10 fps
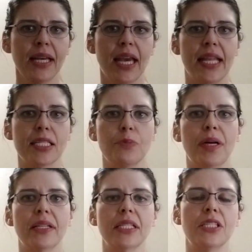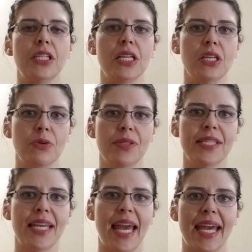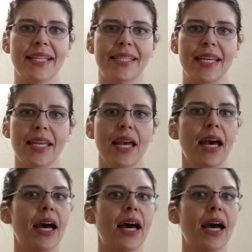and that's spelled D-U-C-A-T.